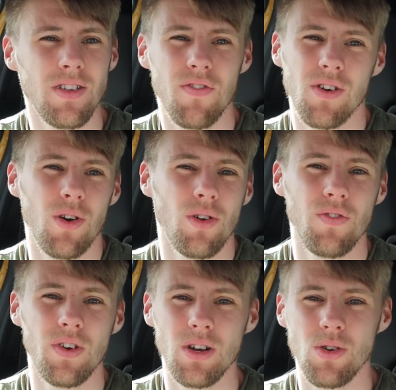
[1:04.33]
kind of
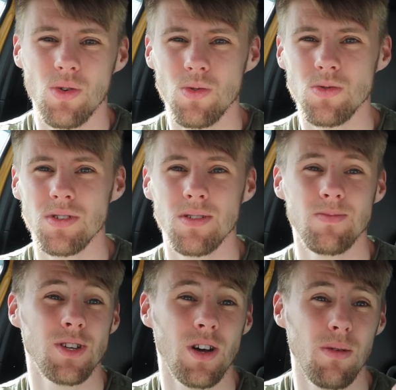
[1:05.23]
vehicles,
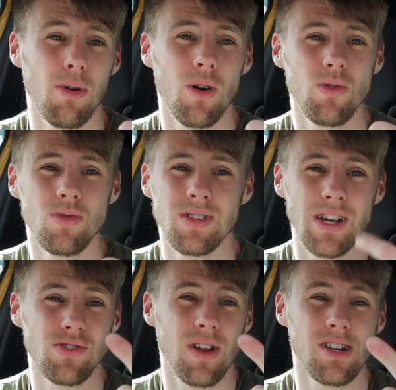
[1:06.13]
turbos,
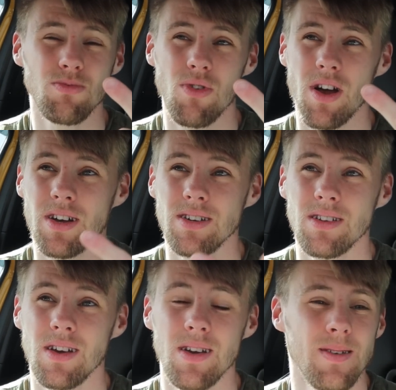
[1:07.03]
naturally aspirated,
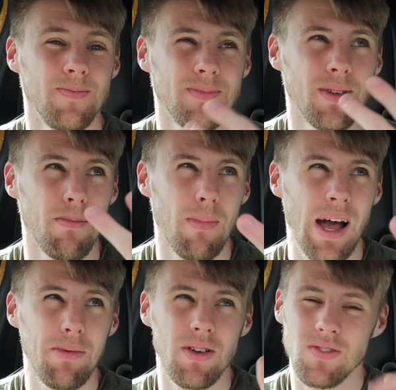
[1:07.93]

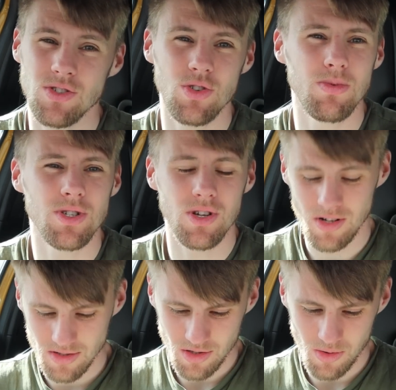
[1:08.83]
maybe even
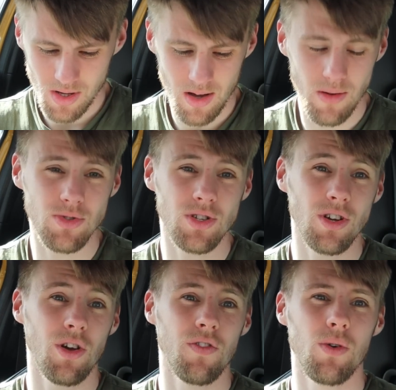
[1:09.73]
supercharged. So yeah, I'm just going to
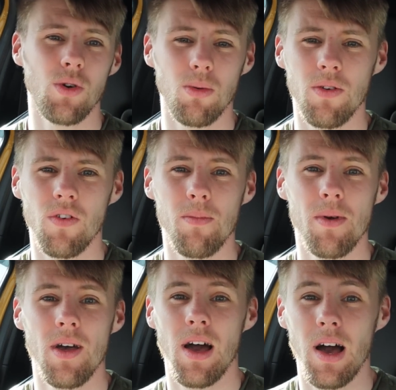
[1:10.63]
go through a couple of them.
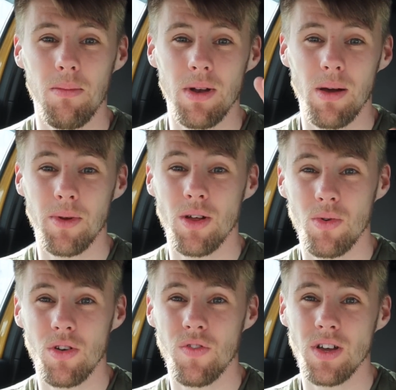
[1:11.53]
Let me know
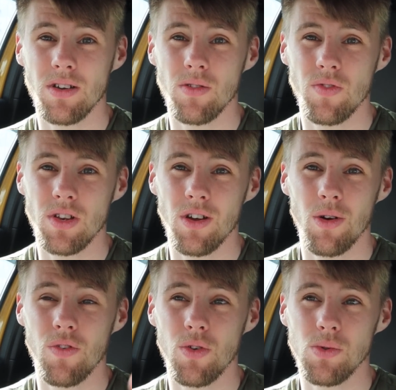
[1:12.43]
what you think of the
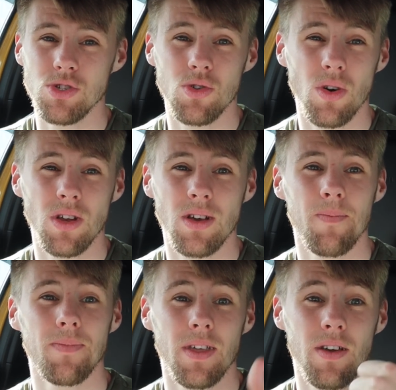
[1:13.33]
video, if you enjoyed it.
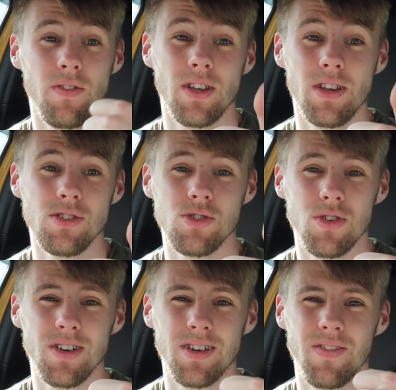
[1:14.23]
If you did
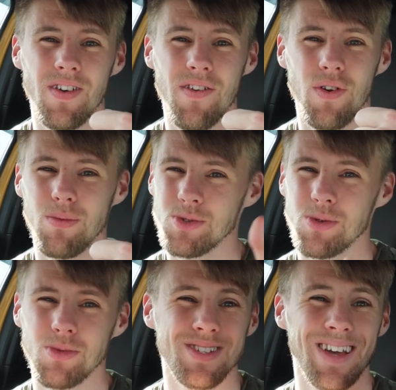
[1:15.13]
enjoy it, give it a thumbs
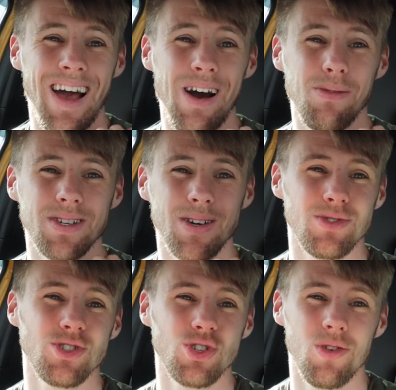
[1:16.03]
up, because it helps out
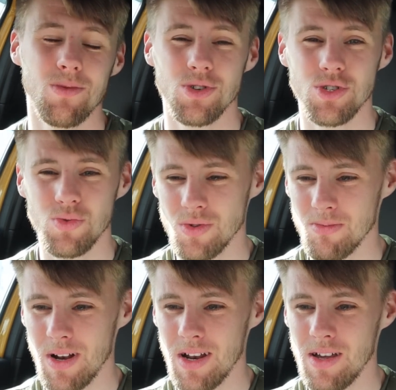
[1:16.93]
so much you wouldn't
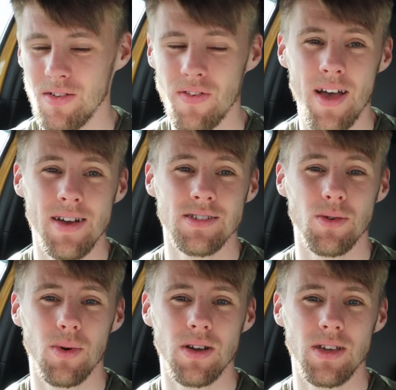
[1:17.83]
believe.
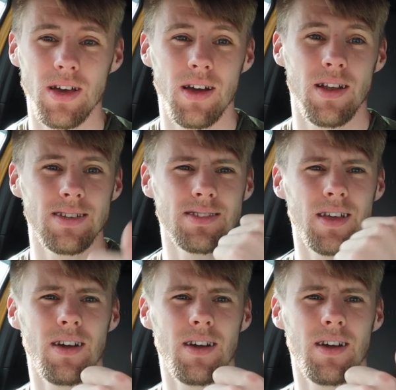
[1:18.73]
So yeah, let's